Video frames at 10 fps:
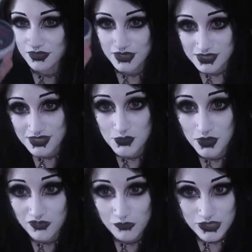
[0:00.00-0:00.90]
this is what
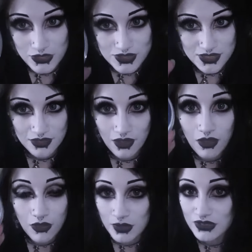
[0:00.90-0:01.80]
I've been using
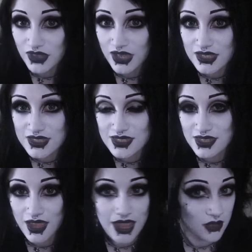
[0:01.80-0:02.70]
on my face
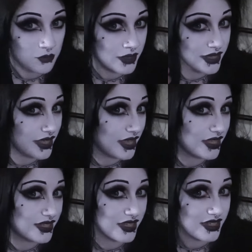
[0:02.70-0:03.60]
and on my
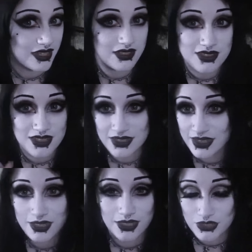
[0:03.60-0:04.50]
head and ears and
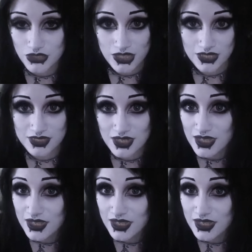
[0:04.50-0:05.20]
neck and chest,